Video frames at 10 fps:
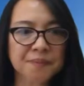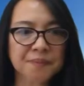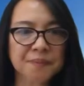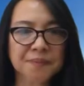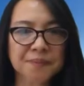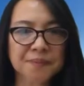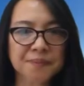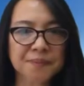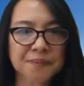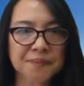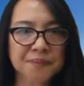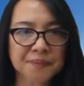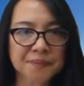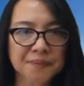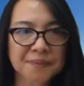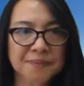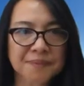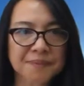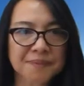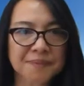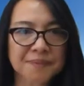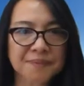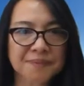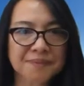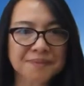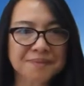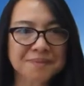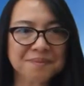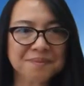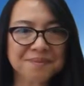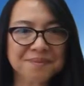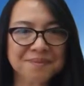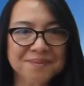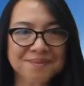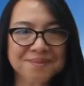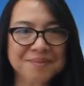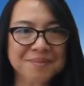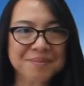(silent)